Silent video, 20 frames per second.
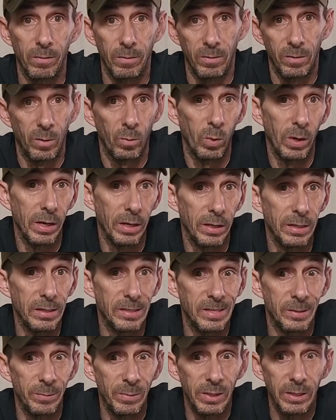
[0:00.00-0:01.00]
the way it
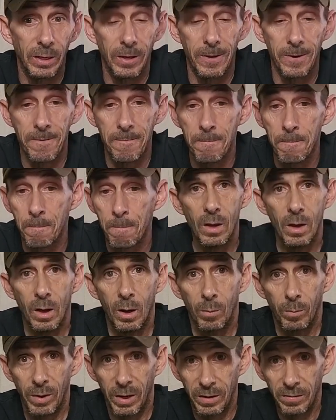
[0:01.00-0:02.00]
needs to be done.
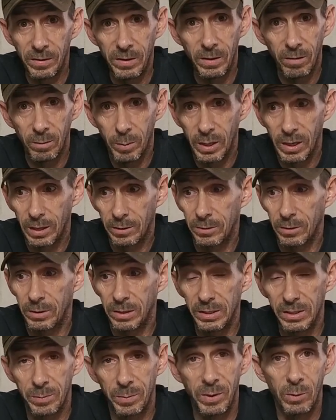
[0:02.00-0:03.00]
But I think everybody out there
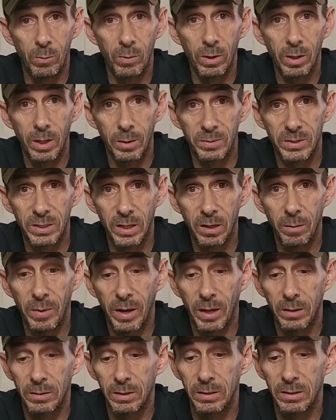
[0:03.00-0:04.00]
needs to be really upset
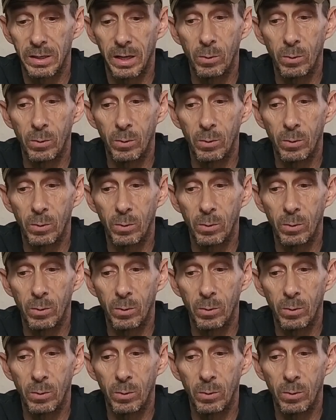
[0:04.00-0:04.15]
about this,